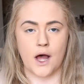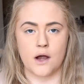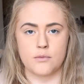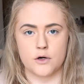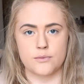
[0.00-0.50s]

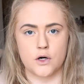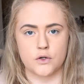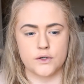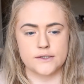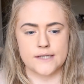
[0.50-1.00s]
eyebrow
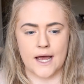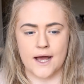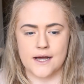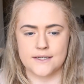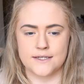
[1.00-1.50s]
product,
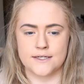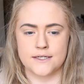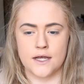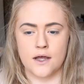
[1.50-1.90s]
and